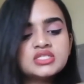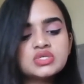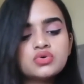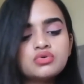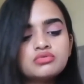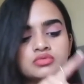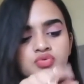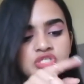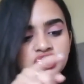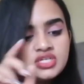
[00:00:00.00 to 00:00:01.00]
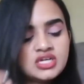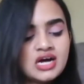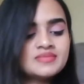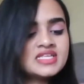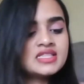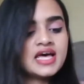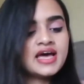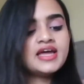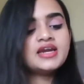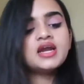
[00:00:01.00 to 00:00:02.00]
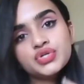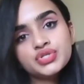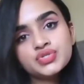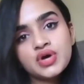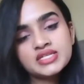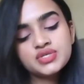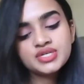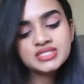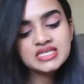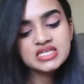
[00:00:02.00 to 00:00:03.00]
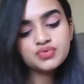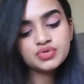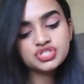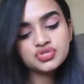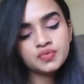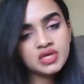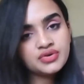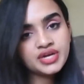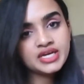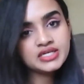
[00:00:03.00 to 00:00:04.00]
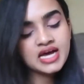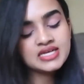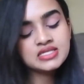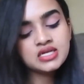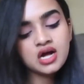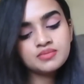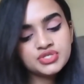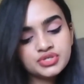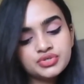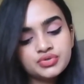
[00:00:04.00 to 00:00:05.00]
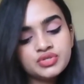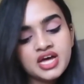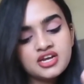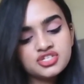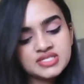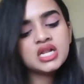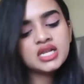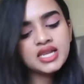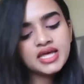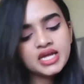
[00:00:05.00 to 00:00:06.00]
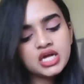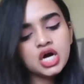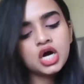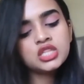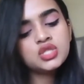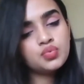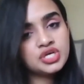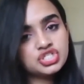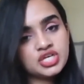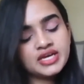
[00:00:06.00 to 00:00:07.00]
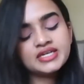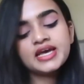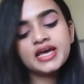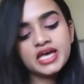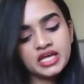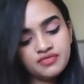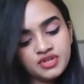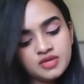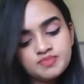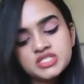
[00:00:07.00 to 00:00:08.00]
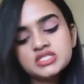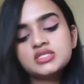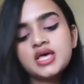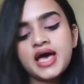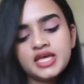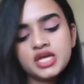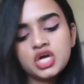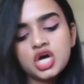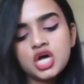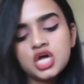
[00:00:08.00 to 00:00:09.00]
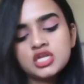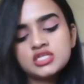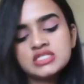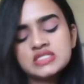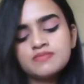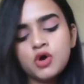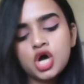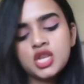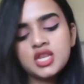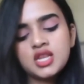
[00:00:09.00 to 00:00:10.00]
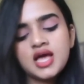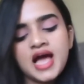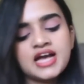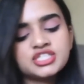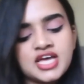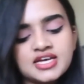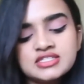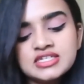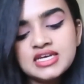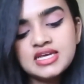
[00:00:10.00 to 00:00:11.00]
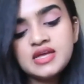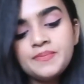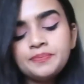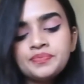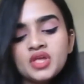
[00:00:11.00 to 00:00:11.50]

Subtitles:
So the widget comes in there. So as you can see, the widget we created hasn't come. So to do that, just click on the widget, it flips, click on small #3,